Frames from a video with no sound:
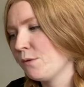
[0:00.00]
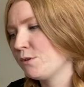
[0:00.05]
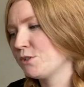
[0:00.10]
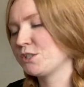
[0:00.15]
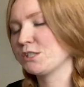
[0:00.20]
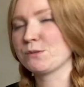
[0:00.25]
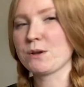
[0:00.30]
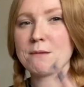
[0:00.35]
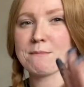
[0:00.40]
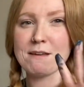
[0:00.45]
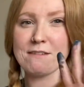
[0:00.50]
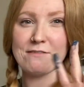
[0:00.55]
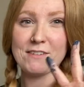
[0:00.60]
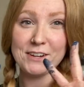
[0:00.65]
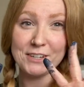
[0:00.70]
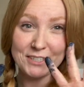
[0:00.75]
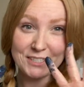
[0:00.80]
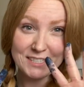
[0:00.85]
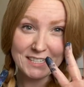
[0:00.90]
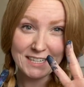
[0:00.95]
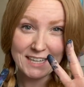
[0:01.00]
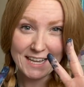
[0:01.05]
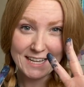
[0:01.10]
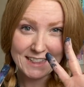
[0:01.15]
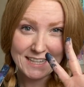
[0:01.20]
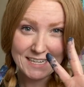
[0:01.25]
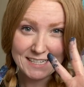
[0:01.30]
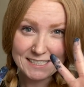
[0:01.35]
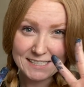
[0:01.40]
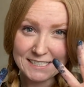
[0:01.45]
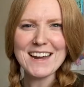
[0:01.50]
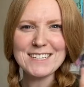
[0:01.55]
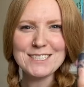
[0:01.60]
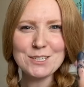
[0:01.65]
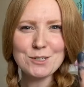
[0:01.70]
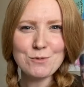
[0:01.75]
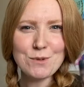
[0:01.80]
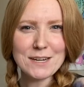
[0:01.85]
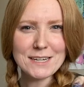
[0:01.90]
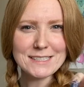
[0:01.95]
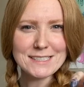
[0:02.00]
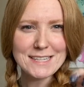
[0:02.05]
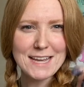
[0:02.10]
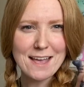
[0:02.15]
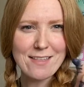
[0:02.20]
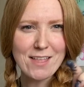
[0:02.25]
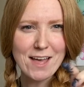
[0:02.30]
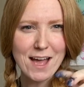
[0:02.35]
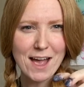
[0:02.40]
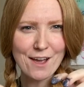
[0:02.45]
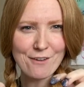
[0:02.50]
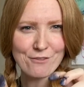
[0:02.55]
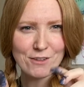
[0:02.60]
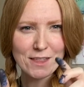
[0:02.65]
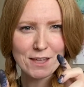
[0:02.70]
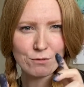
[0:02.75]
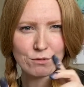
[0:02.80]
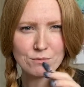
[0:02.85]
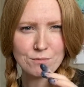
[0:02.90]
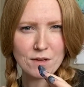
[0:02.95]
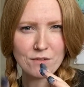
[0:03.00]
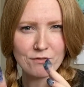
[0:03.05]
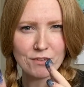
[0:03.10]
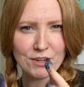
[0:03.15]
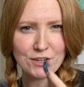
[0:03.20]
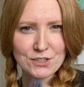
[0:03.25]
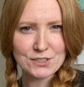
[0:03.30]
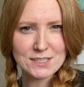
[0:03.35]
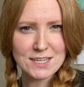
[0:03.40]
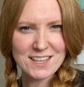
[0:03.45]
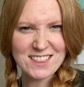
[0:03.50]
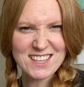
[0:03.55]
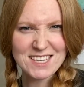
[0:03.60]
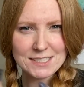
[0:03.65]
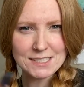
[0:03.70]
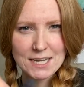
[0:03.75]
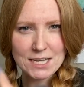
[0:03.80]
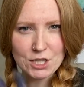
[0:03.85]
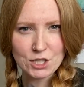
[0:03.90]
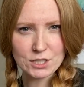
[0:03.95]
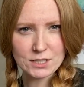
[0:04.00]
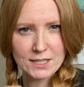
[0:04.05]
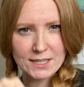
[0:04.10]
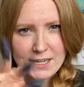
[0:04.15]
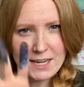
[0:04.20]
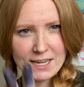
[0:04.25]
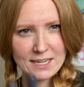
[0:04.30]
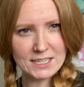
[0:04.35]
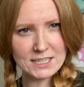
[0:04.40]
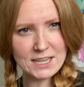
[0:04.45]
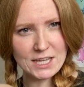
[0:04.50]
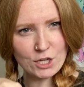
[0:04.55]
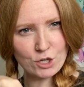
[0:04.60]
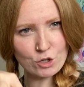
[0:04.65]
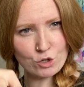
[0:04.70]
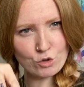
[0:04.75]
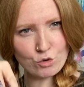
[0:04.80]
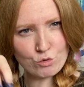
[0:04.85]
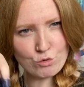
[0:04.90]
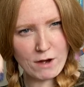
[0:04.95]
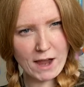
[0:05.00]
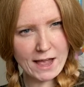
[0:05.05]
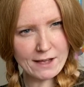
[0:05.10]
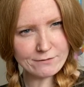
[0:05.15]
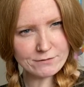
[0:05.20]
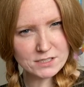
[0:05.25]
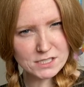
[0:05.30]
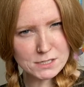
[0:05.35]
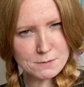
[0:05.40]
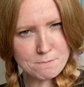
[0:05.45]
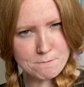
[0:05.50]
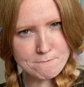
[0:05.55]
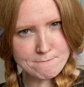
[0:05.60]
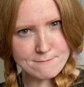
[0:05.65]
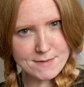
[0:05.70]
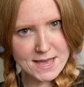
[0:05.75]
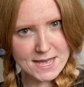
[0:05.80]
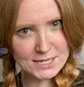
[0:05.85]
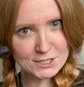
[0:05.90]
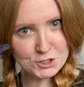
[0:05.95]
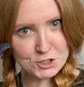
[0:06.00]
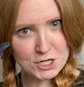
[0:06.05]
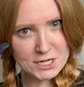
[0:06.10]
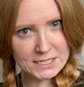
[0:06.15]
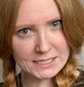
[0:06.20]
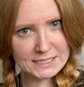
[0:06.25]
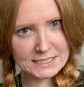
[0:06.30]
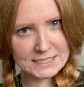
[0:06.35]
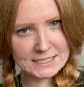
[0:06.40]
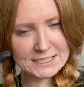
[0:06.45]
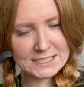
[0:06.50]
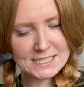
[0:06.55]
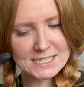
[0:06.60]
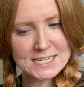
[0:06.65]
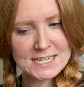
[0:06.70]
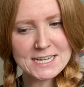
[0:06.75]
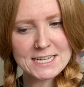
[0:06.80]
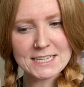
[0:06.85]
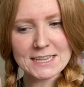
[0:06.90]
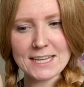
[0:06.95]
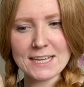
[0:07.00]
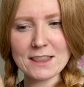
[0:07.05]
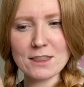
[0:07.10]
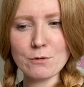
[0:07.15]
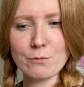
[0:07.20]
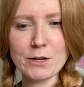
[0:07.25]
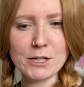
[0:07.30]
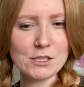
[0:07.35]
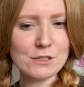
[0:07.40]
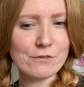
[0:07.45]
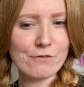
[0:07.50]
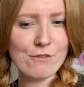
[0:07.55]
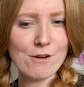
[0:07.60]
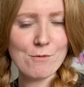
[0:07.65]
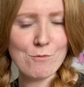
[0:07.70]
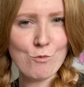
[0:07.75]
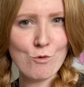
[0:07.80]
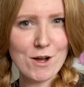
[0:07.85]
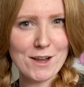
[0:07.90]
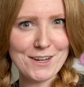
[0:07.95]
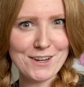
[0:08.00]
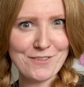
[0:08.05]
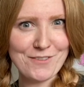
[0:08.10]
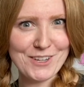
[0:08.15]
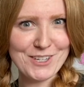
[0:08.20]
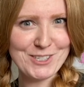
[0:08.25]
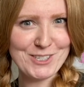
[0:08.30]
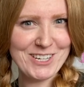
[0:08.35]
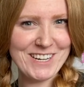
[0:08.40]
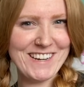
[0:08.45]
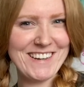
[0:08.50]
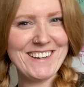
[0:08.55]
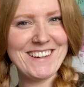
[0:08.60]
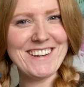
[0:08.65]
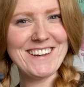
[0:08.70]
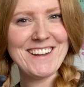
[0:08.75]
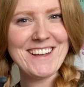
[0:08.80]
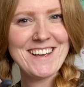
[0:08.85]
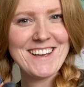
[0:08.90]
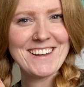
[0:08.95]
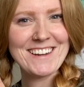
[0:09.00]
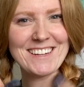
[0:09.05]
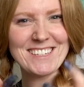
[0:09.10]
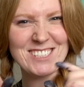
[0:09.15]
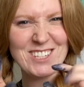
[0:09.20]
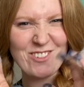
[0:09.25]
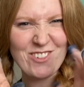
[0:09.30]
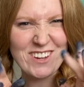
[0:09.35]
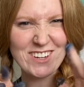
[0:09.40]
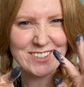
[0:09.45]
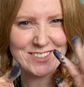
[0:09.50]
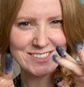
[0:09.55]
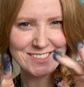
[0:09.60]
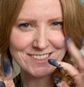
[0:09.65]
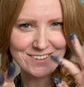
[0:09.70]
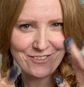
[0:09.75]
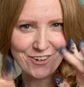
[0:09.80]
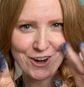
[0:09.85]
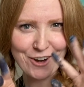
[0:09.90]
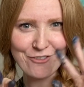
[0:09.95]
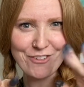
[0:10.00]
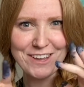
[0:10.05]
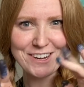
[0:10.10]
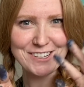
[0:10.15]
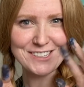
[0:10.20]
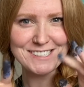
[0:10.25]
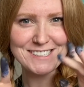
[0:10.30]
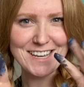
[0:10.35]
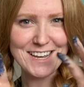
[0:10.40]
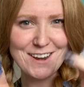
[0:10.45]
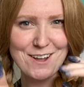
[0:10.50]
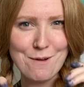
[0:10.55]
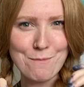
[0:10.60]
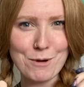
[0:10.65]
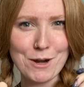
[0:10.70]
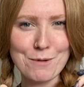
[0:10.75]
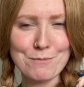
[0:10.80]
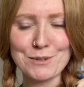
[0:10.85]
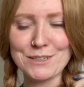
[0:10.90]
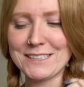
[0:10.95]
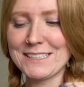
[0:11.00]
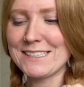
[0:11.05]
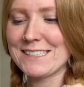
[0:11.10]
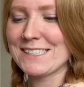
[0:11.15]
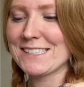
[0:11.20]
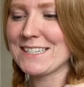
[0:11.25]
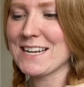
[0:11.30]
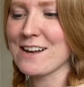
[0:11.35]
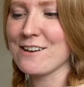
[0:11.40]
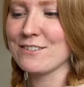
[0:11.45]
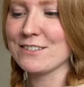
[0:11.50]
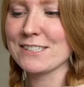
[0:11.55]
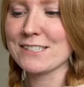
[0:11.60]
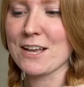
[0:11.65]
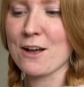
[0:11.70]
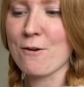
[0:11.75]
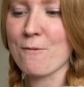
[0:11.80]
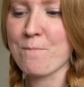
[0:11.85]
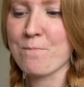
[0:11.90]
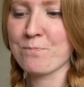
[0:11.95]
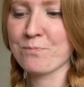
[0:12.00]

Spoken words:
which is why my fingers look like this. I do wanna say that I feel like with my fingers like this, I look like I could like craft magic, like the witch from WandaVision, because her fingers get all purple and stuff, so.